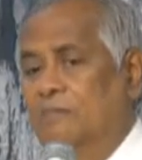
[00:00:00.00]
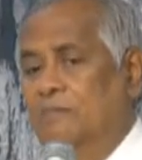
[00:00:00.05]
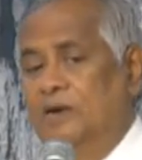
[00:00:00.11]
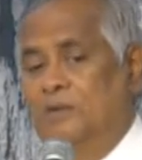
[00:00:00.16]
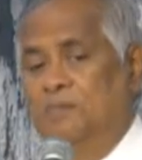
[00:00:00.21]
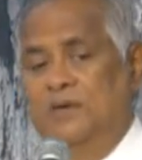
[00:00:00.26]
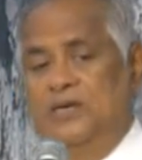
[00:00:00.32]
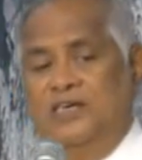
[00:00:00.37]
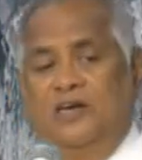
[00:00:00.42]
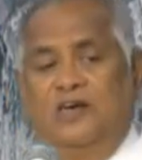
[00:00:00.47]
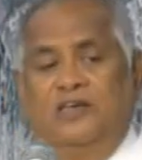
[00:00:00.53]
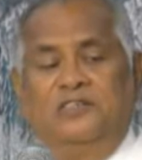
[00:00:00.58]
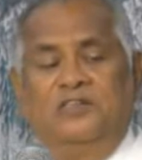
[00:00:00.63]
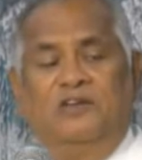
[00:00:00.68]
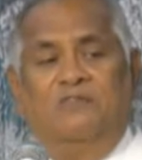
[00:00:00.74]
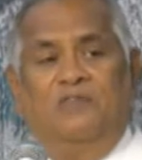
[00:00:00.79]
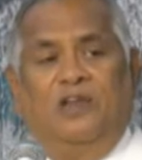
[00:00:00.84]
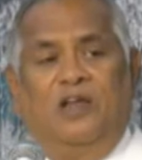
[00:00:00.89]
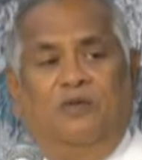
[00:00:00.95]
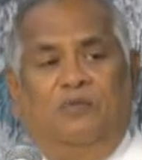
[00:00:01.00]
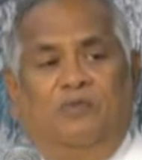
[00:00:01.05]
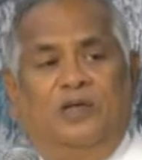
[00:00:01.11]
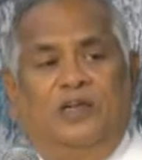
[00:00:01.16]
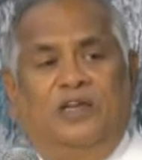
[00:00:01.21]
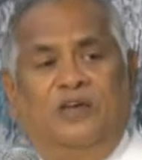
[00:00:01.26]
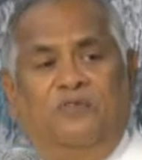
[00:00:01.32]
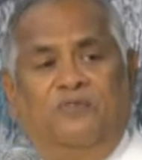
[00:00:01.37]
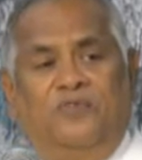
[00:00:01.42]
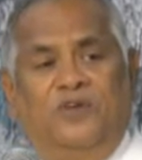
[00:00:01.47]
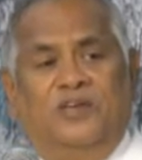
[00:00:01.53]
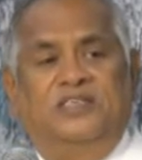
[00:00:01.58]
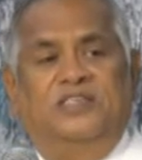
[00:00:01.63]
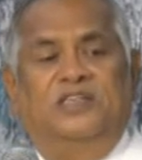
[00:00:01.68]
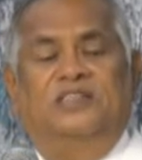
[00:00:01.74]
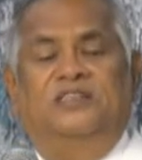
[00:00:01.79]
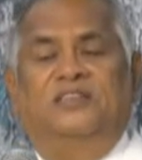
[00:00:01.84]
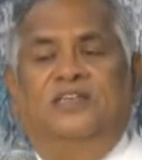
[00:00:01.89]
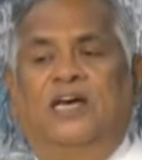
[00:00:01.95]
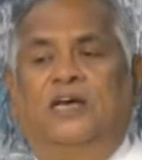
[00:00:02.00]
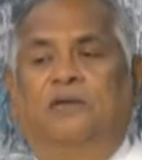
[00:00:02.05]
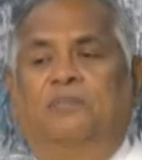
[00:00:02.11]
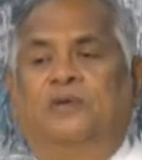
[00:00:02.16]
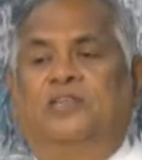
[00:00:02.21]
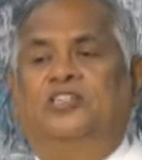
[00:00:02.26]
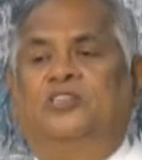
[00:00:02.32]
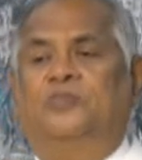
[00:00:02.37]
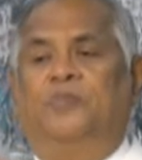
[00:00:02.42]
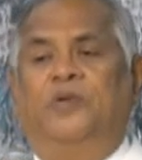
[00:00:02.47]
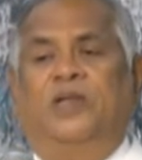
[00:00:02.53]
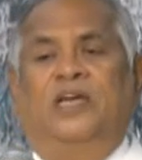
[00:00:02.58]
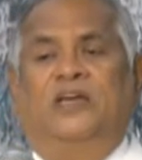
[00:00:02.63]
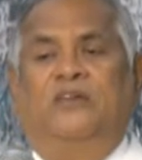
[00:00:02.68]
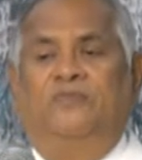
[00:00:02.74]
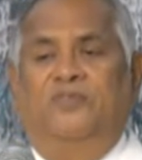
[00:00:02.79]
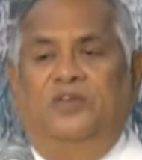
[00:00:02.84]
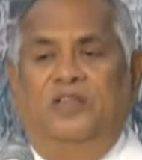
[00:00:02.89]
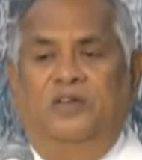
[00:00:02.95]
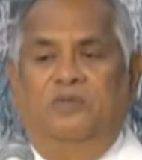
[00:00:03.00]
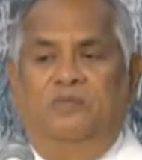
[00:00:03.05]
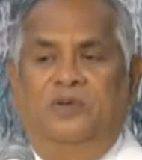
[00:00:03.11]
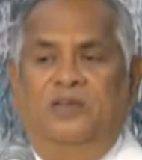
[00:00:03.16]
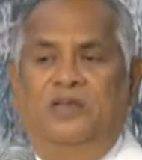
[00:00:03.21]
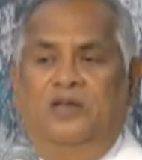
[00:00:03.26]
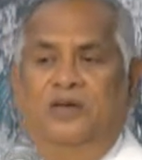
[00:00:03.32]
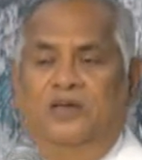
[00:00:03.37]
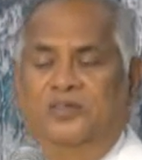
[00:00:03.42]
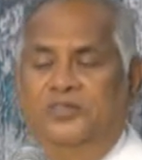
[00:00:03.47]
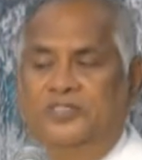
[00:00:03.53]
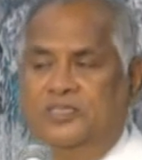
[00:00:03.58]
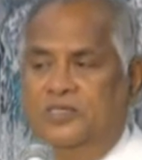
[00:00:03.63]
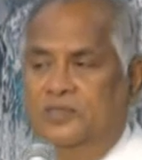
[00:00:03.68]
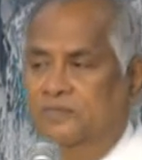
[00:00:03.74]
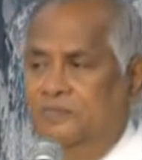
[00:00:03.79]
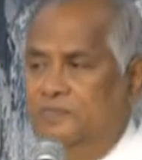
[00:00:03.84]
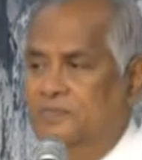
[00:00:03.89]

But because of love and affection, Simon is praying for Yuvaraj.